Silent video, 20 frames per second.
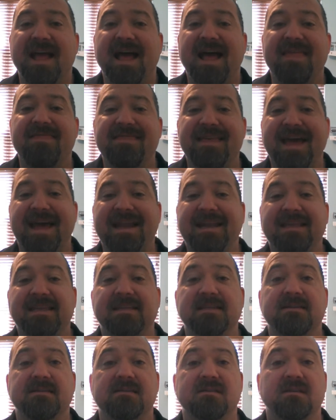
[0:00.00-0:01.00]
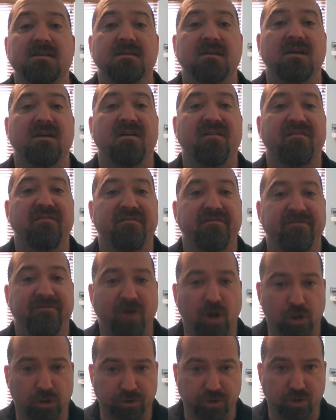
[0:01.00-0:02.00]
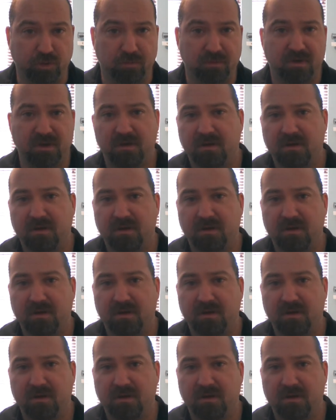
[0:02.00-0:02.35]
and that is volume.